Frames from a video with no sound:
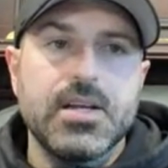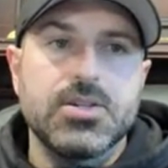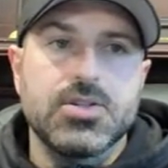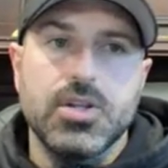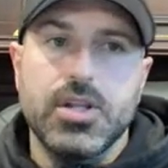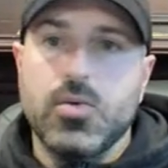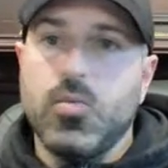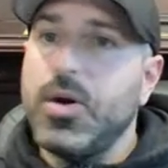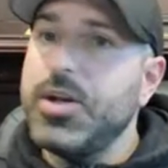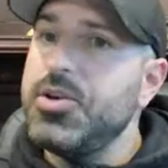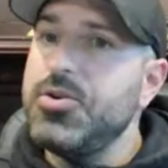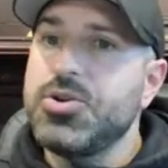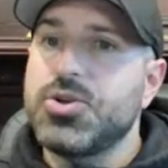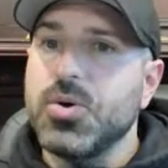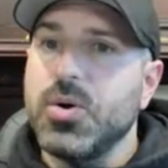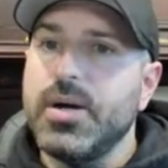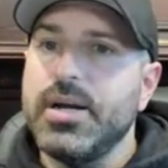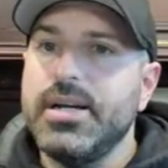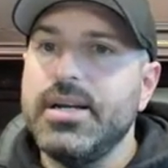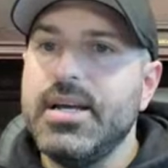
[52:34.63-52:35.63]
So like when you
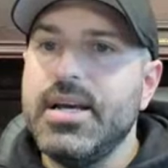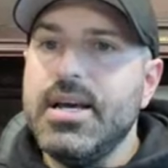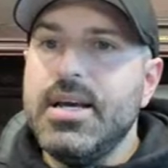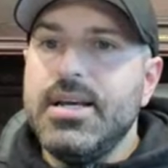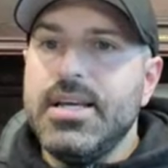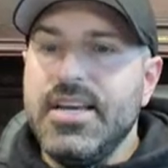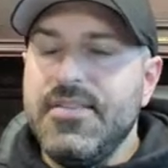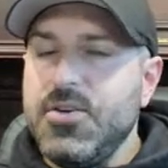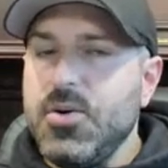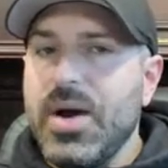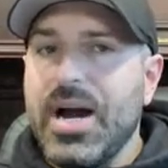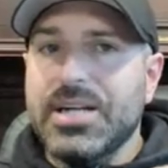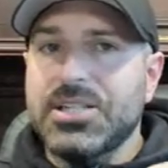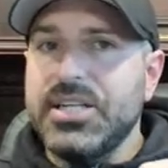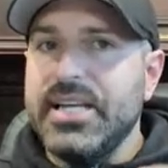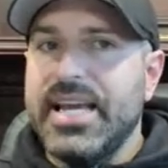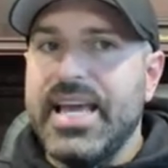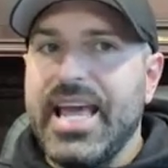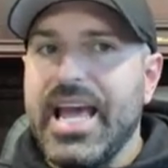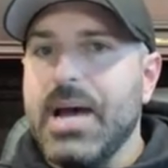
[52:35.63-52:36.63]
join, if you
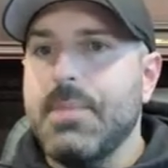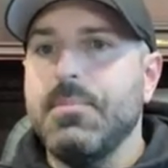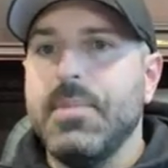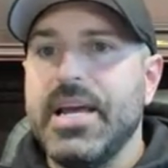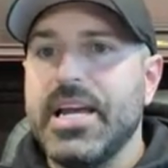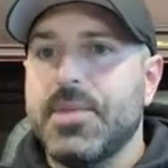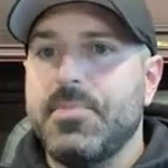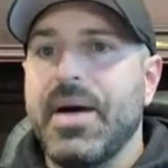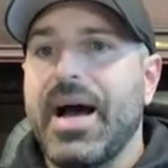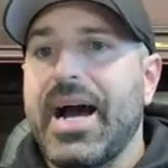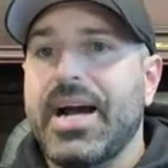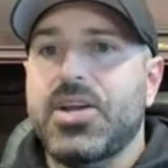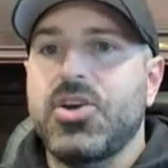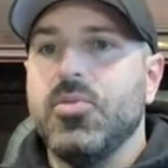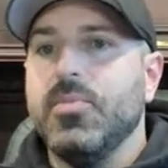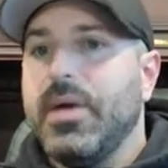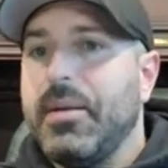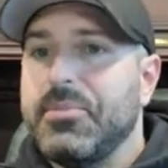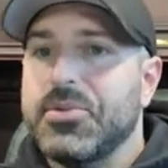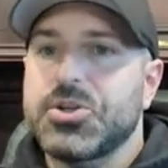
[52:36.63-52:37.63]
actually can't make back
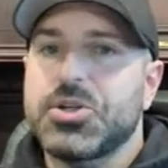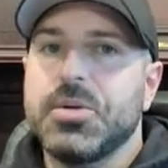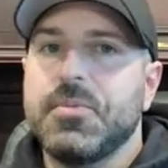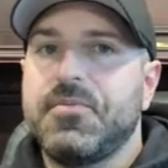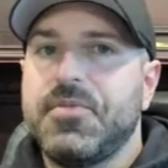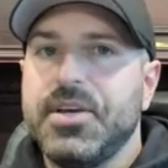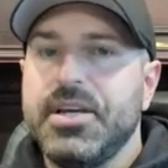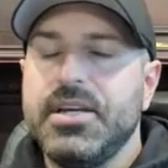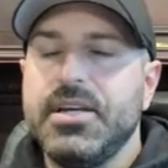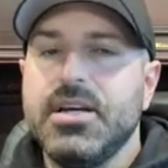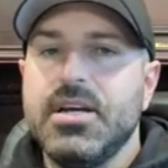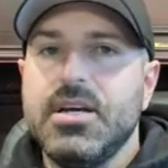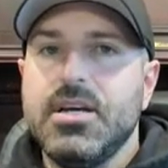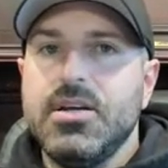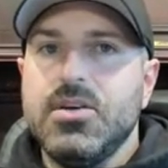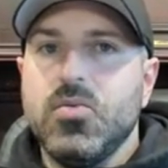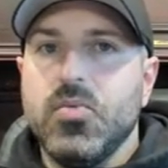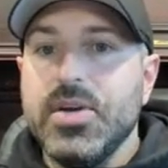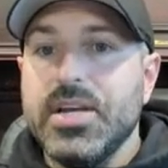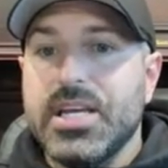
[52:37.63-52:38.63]
your membership fee,
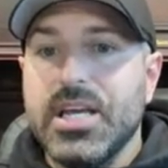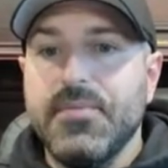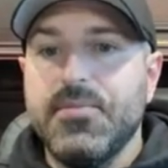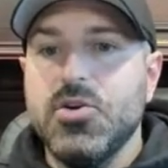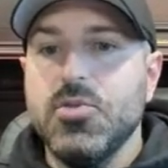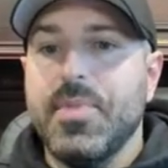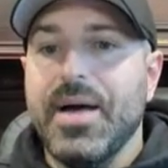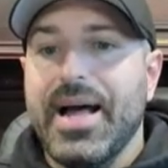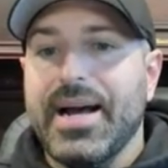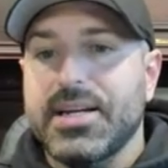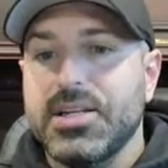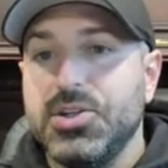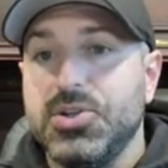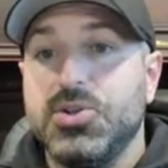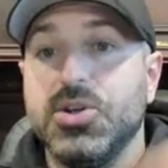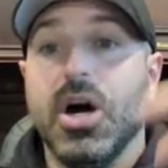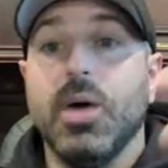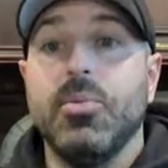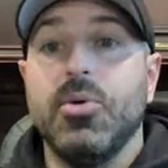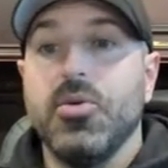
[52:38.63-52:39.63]
we give you back
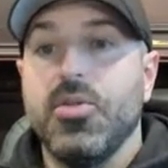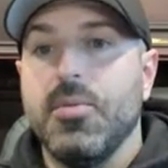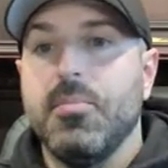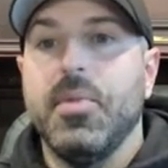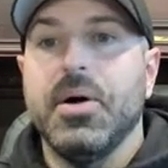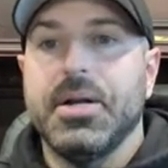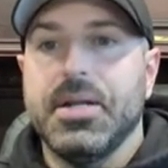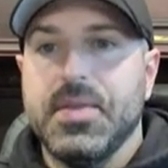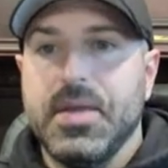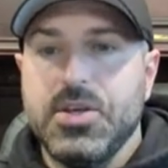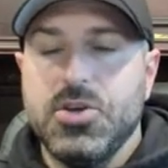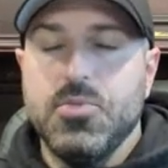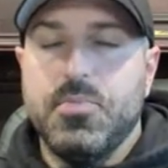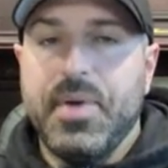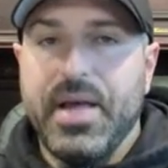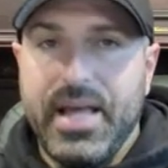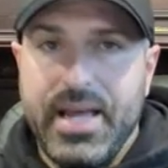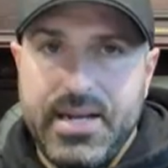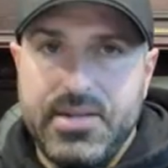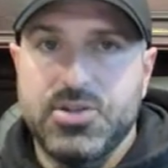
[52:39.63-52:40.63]
double the money that you
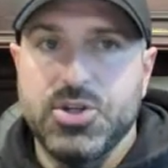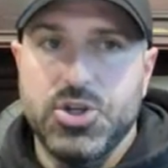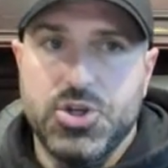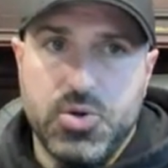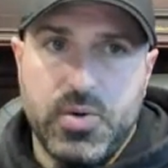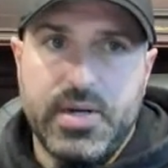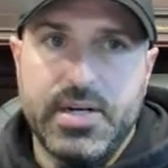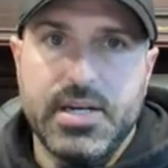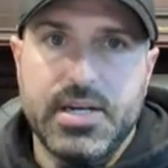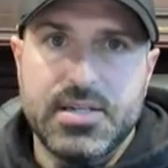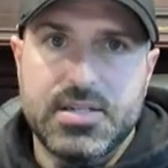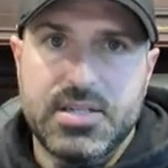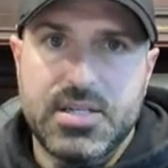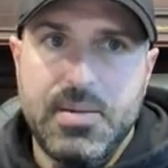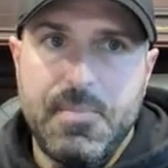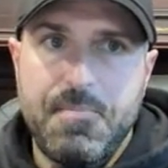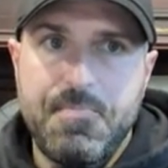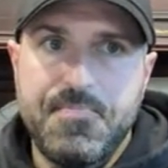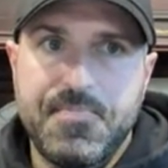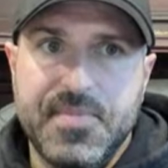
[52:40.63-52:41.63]
paid to join
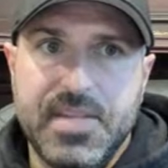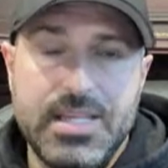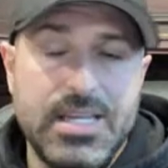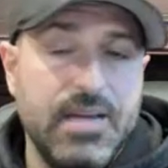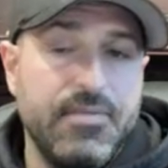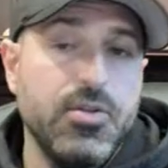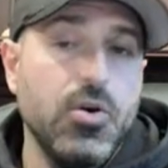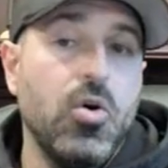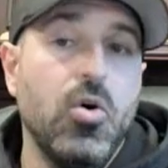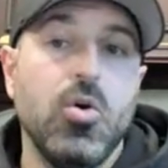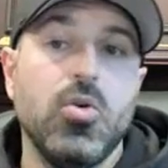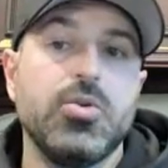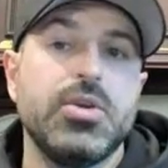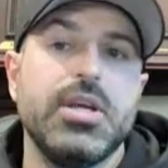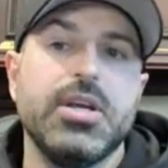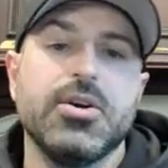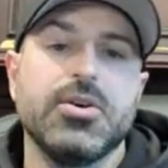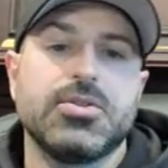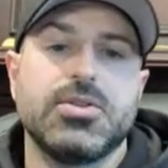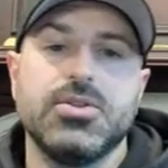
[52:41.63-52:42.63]
us. You have the whole
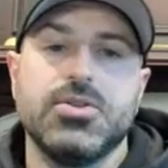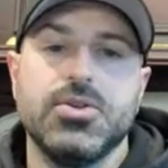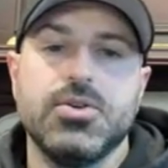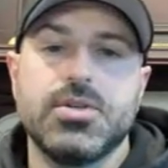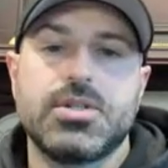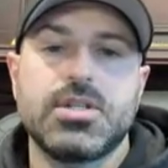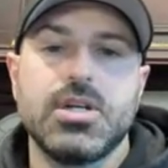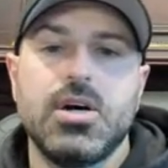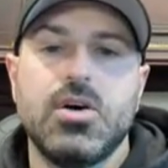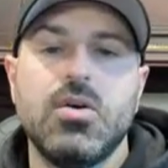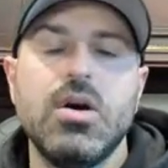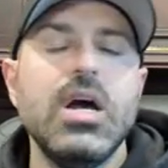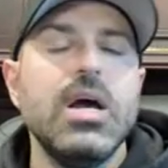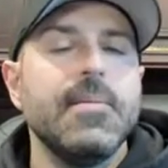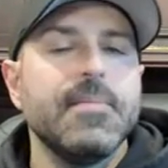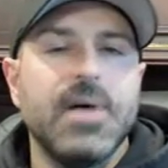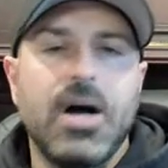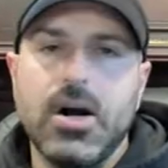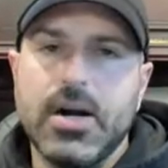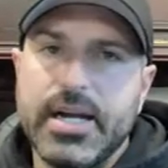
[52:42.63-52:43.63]
year to do so.
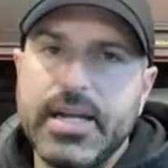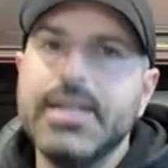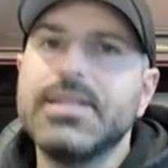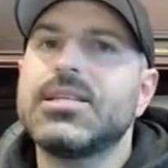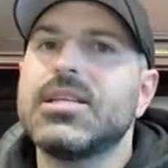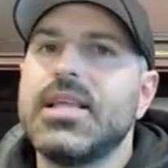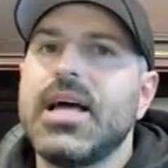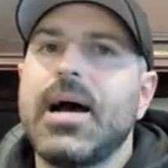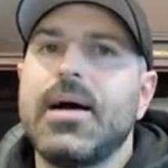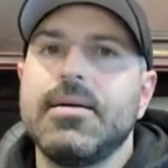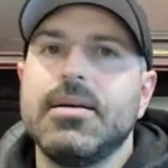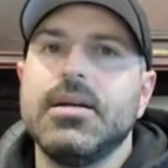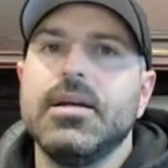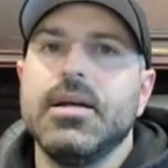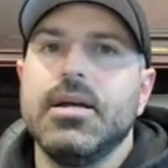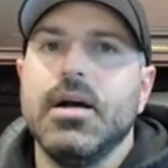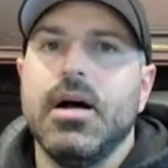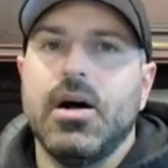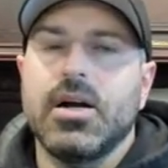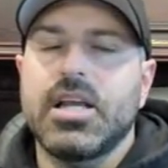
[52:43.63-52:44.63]
I'll get into
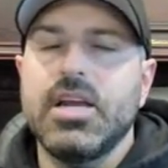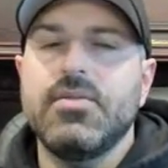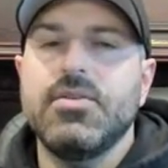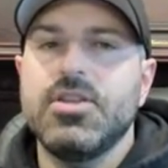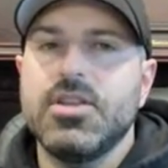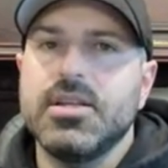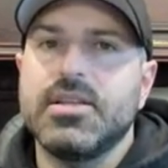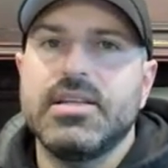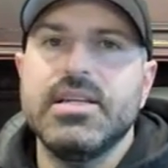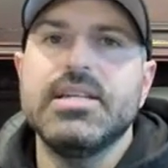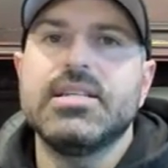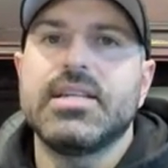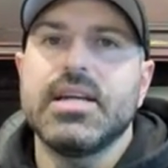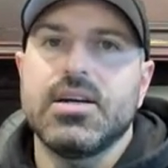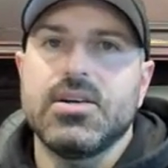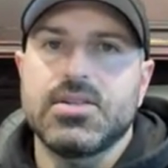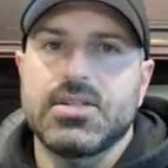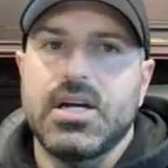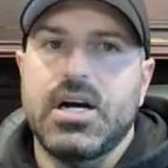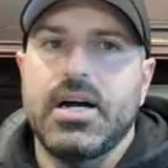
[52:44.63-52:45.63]
that. I'll give you the
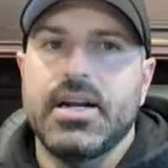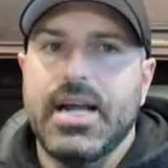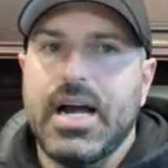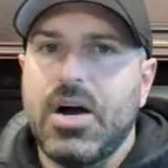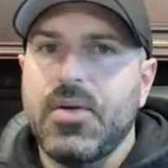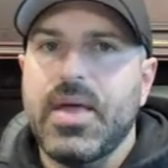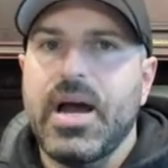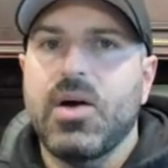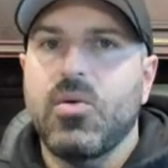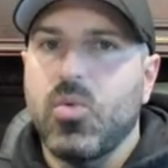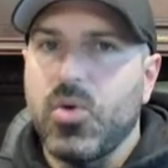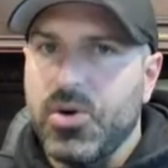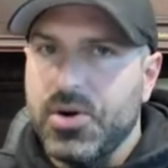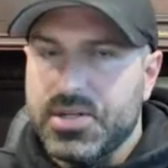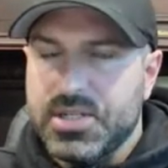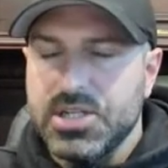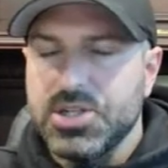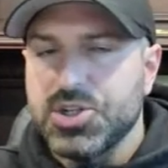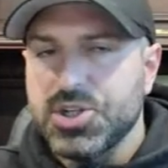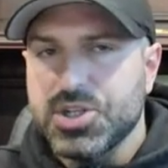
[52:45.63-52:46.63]
details on how that
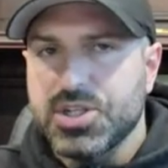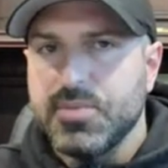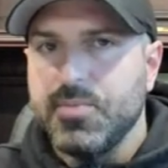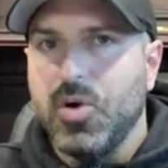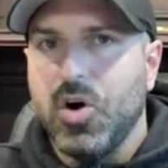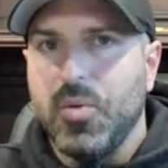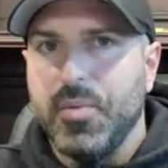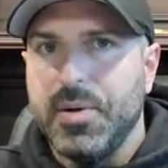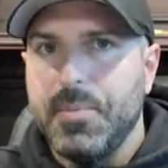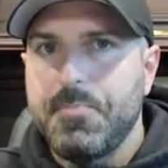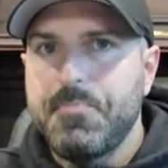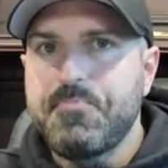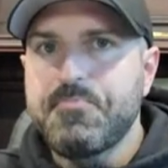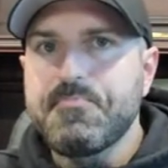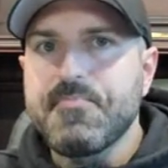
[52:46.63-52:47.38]
works in just a moment.